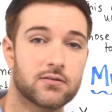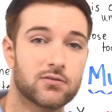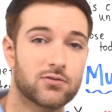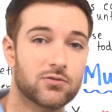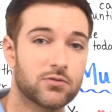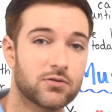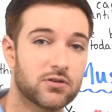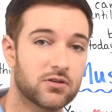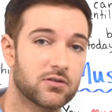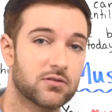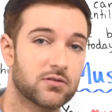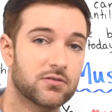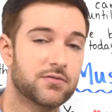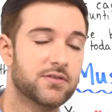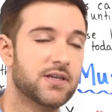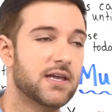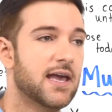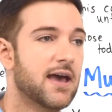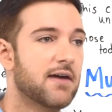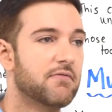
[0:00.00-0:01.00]
or
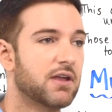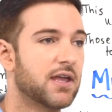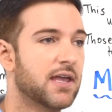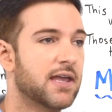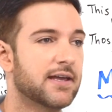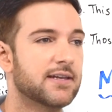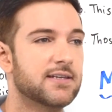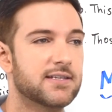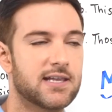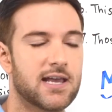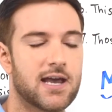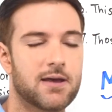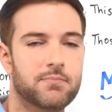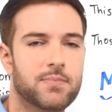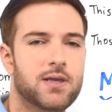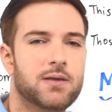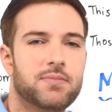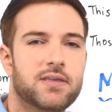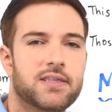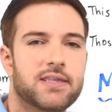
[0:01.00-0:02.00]
they have a handicap,
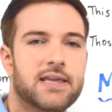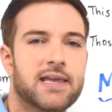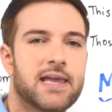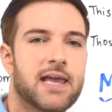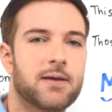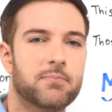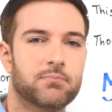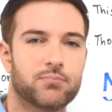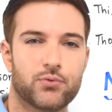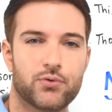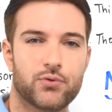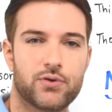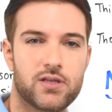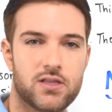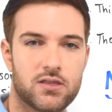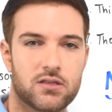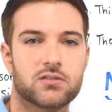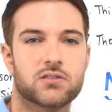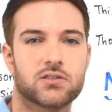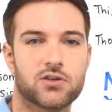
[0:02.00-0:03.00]
maybe they can't
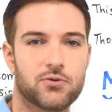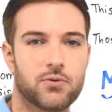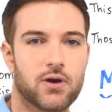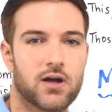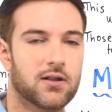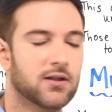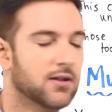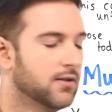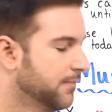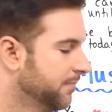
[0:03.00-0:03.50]
breathe so well,